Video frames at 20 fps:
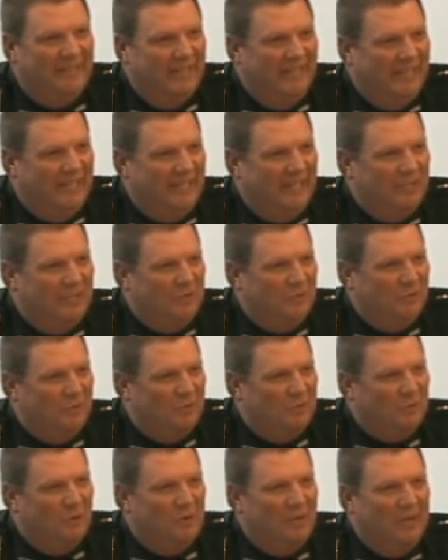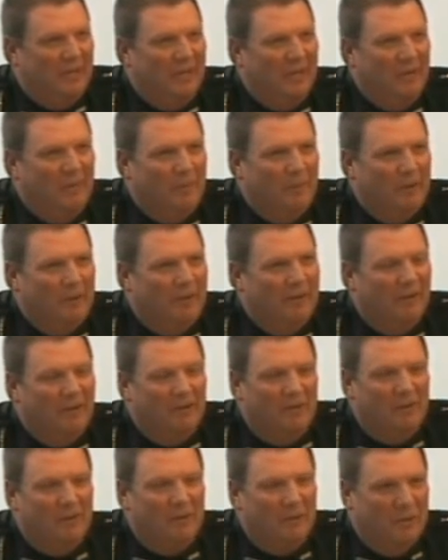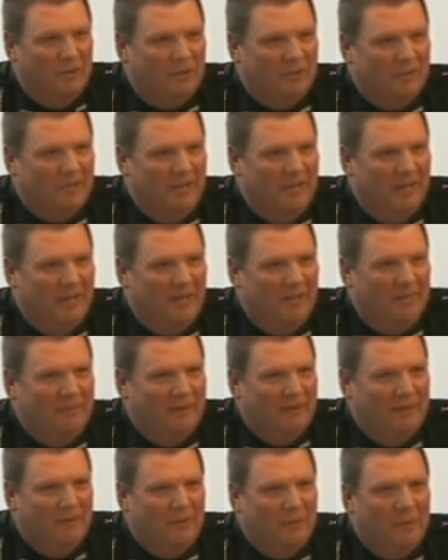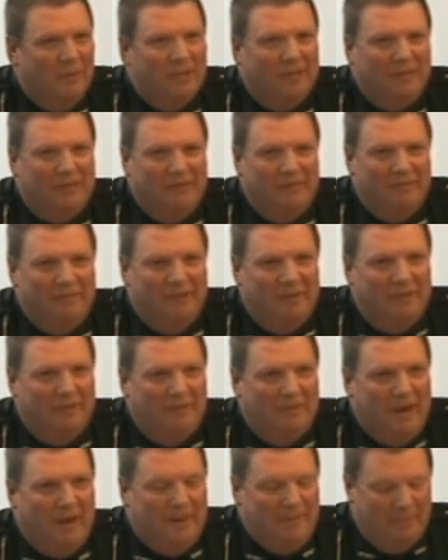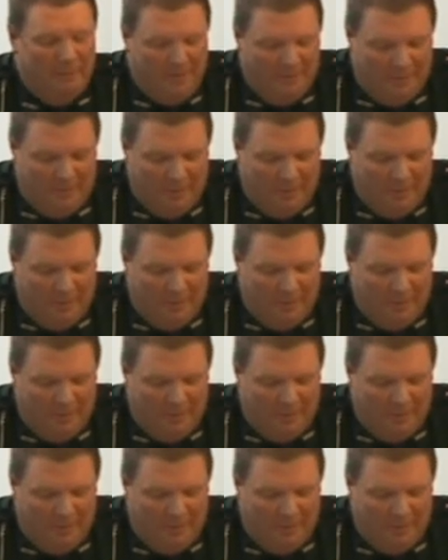I guess you can start it anywhere and it'll go across the county very quickly and very rapidly,